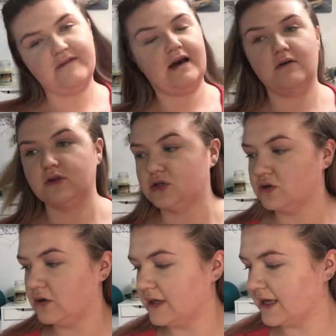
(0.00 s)
out the
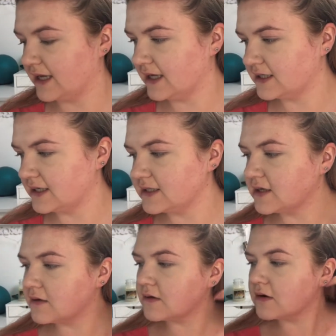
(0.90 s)
jaw like he did.
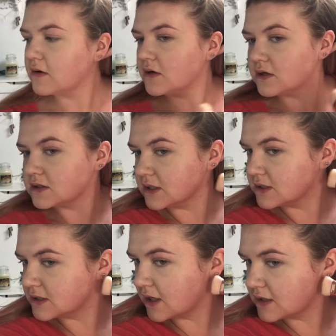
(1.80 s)
So he
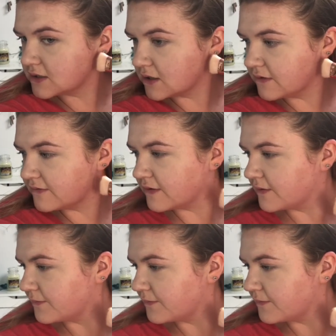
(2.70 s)
starts off